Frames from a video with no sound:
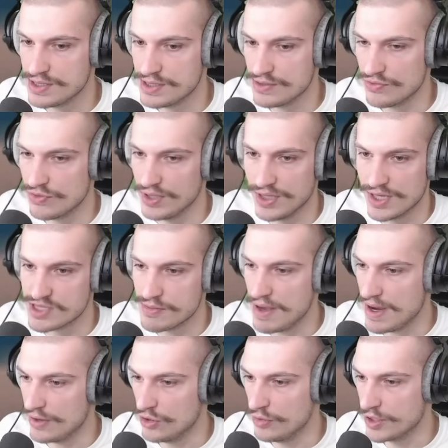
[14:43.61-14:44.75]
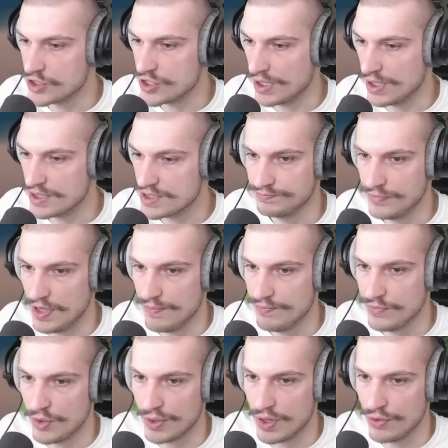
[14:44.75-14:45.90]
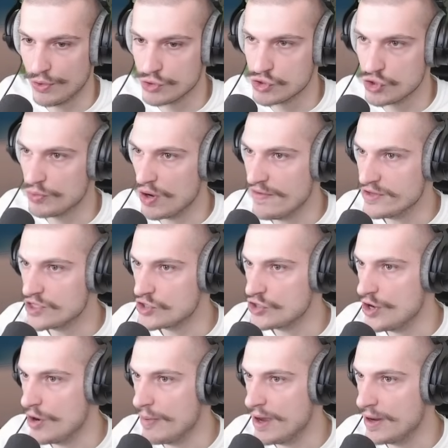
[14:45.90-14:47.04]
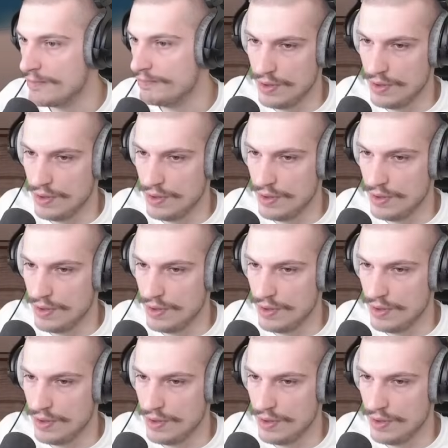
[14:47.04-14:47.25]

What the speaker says: It really doesn't matter too much, I guess. Yeah, there we go. Those two provinces are now mine.